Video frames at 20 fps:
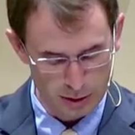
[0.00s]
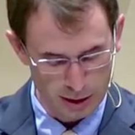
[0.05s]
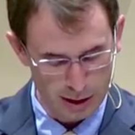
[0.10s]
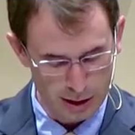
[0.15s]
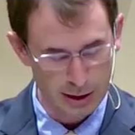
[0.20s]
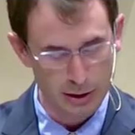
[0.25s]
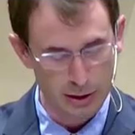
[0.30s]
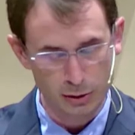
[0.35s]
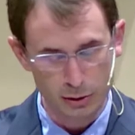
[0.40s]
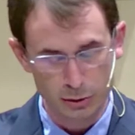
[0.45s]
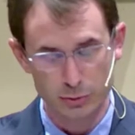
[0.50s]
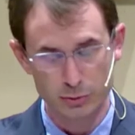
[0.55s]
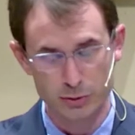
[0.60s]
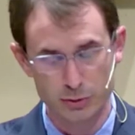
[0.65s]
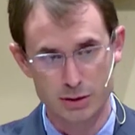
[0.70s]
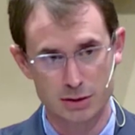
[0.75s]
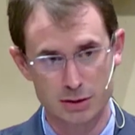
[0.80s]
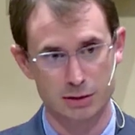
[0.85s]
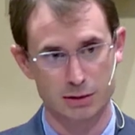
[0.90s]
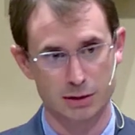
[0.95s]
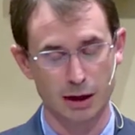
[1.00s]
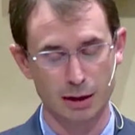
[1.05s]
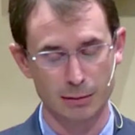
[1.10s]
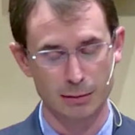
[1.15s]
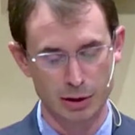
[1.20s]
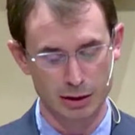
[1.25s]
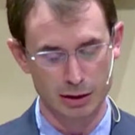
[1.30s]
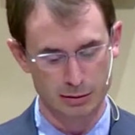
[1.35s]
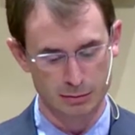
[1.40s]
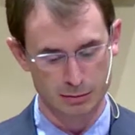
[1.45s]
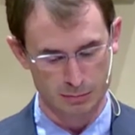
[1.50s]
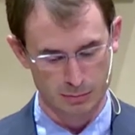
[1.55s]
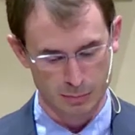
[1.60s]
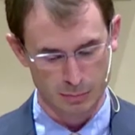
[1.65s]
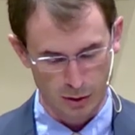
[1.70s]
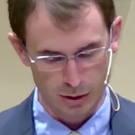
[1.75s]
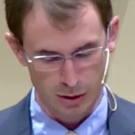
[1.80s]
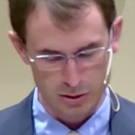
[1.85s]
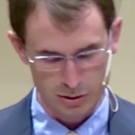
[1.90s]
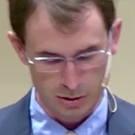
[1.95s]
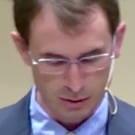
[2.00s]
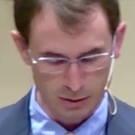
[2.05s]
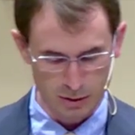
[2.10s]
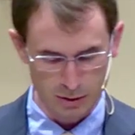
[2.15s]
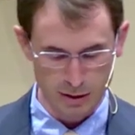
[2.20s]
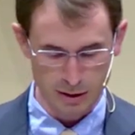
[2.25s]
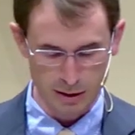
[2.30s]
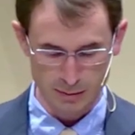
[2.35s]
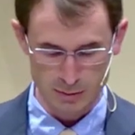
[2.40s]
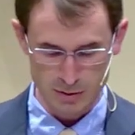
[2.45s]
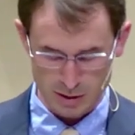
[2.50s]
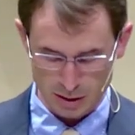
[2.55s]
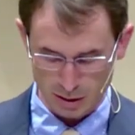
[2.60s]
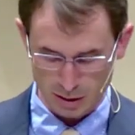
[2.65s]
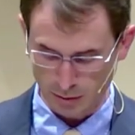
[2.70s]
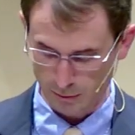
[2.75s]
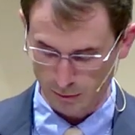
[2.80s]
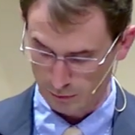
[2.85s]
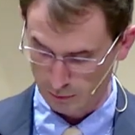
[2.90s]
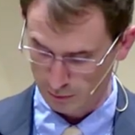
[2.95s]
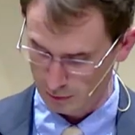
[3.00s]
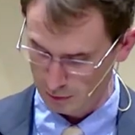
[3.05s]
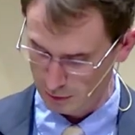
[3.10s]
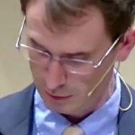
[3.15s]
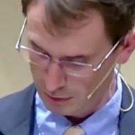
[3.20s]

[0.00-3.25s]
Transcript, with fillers: That includes Simon Bar Jonah himself.